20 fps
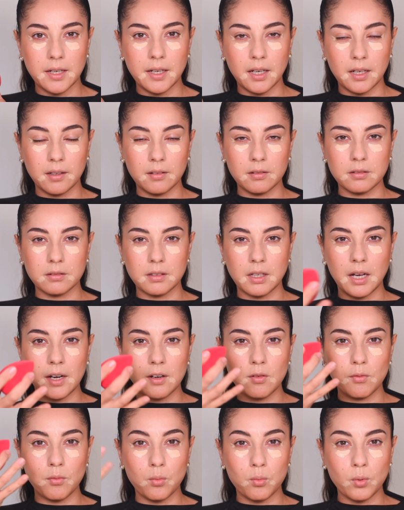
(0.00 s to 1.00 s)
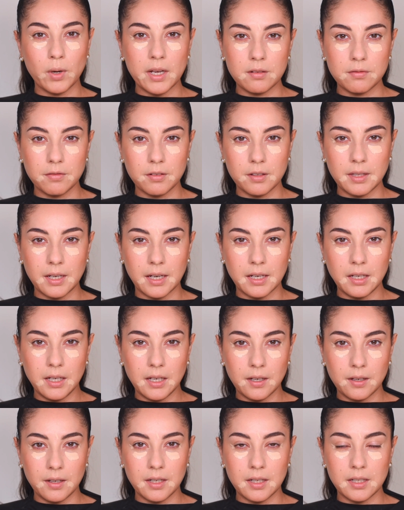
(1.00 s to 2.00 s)
I'll kind of wait for that
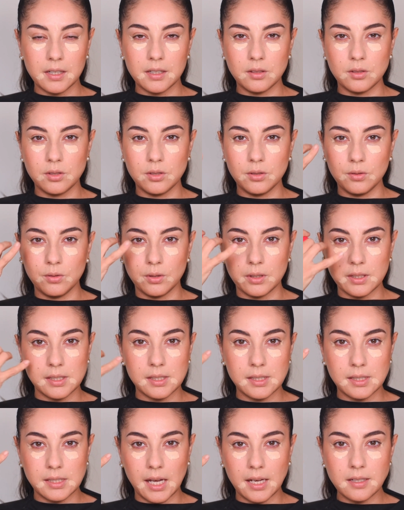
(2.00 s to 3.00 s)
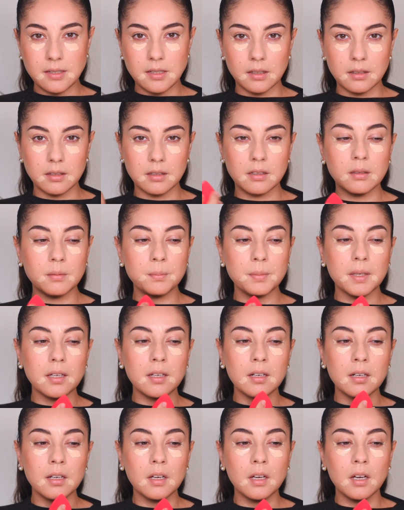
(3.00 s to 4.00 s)
area to set a little
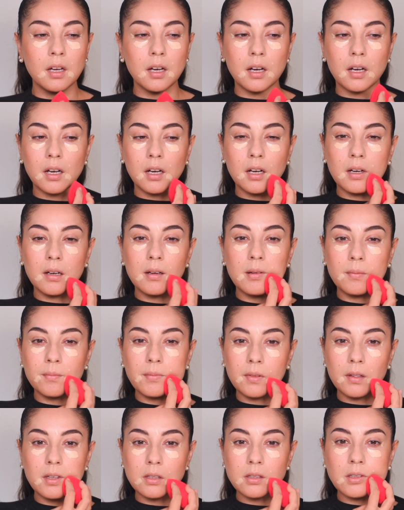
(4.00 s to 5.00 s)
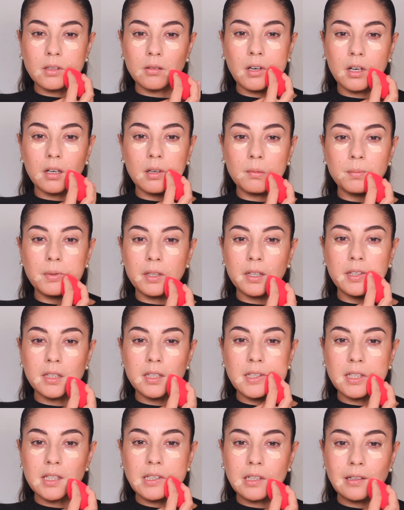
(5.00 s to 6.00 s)
bit. So I'll blend
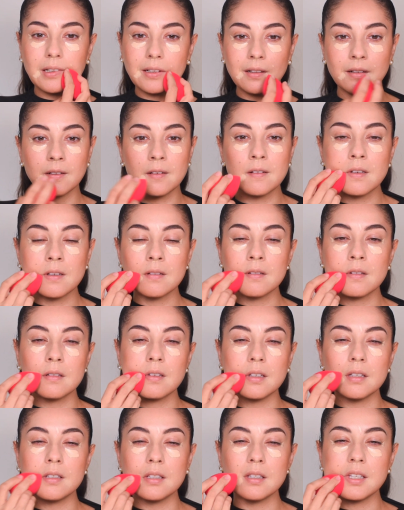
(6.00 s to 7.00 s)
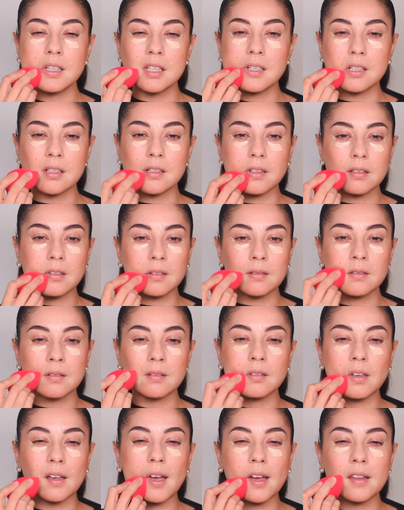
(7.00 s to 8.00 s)
here and here.
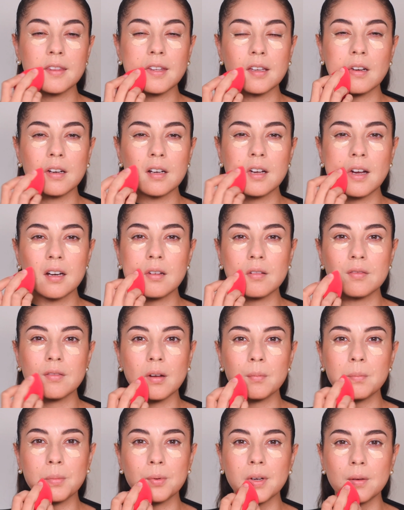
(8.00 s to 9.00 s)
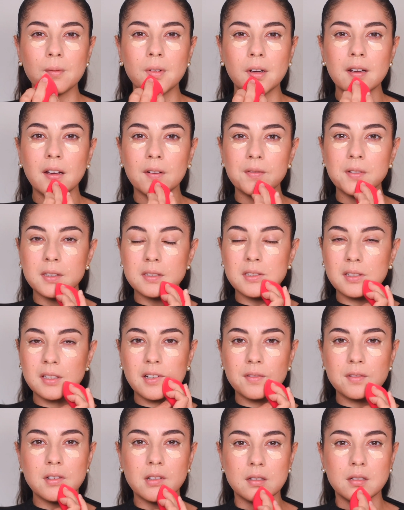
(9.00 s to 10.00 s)
And then I'll kind of bring whatever is
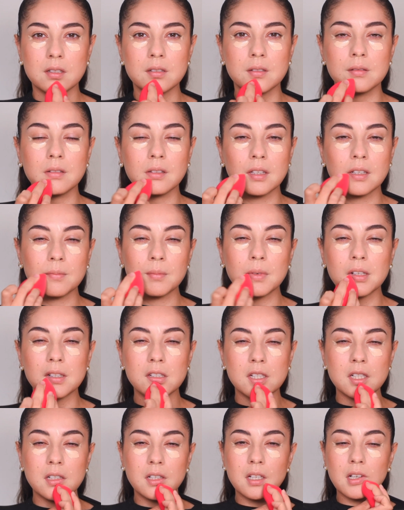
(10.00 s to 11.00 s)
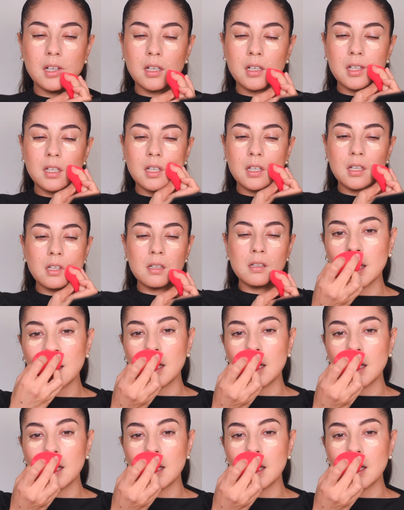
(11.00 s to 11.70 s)
left onto like my chin area.